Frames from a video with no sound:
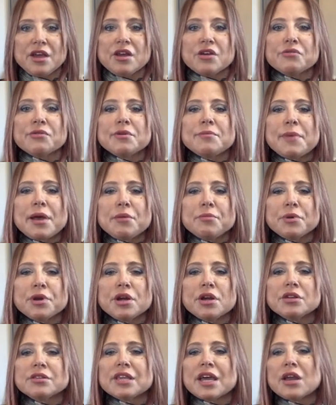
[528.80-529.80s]

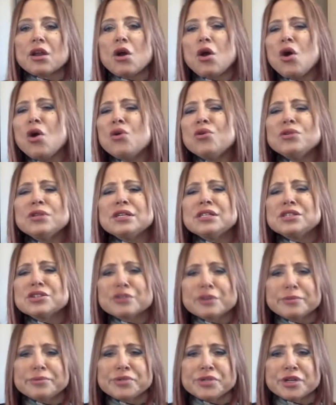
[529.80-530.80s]
Remember that Holy
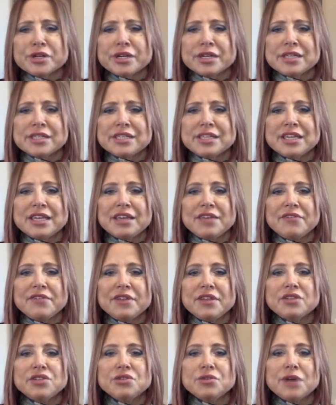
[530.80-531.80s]
Scripture is
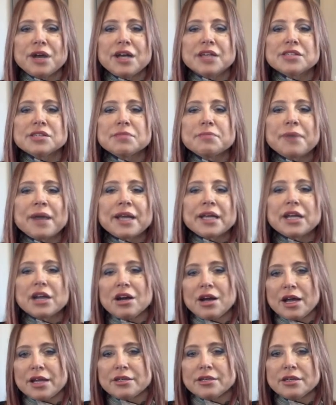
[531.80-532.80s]
given to us by
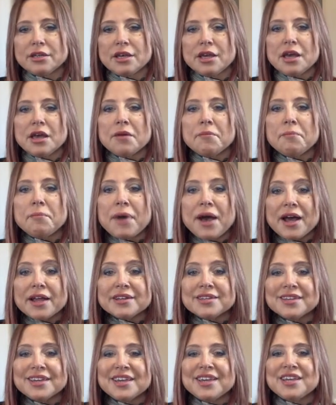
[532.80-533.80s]
God,
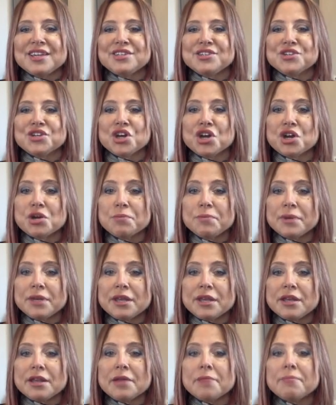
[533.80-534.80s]
but
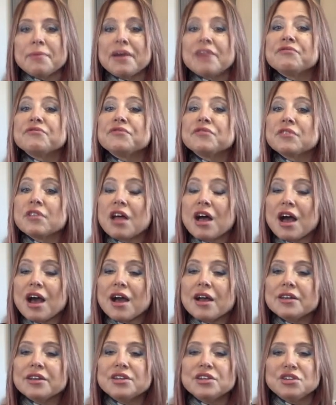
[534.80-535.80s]
interpreted by
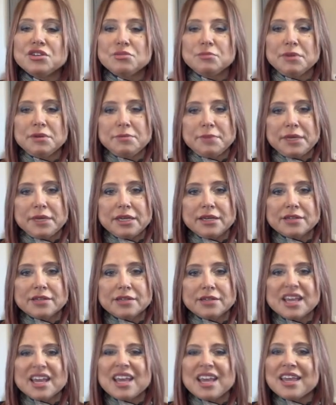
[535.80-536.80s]
flawed human beings,
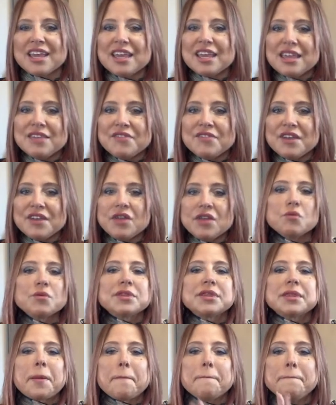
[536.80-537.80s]
even
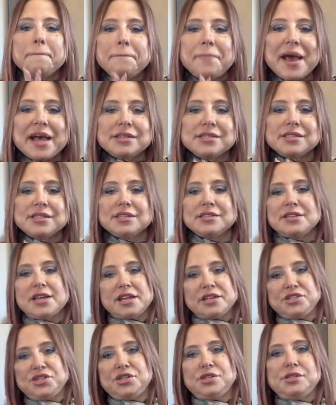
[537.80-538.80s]
with the best
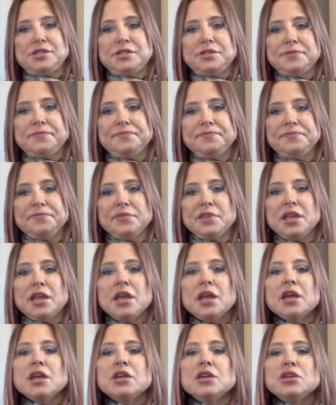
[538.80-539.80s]
intentions.
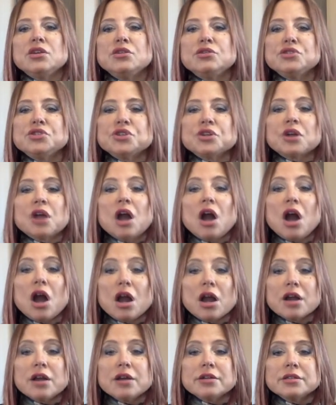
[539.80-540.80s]
Use your
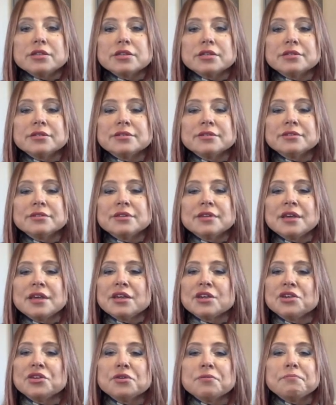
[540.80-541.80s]
heart,
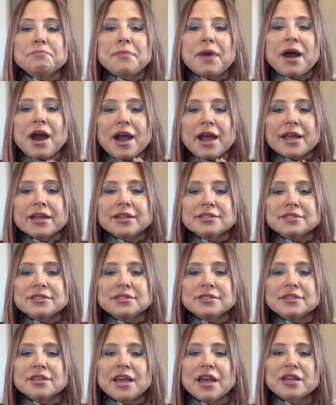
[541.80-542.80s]
your mind,
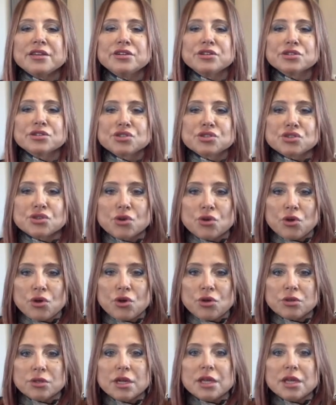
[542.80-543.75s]
and your soul